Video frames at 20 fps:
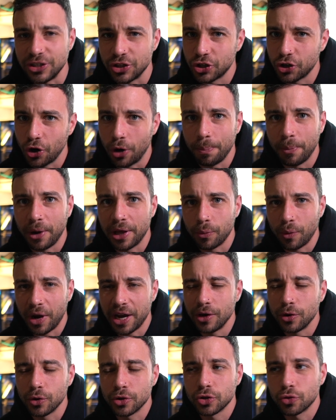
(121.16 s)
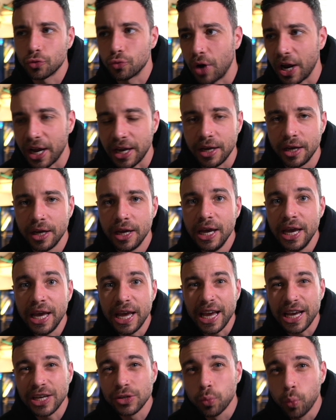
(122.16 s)
shot, by the way, it looks great,
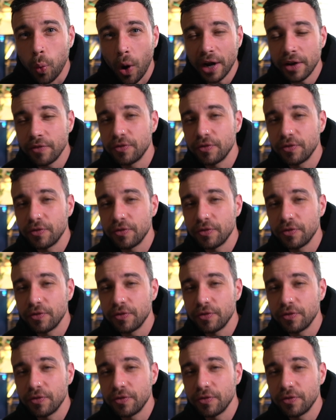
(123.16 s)
is one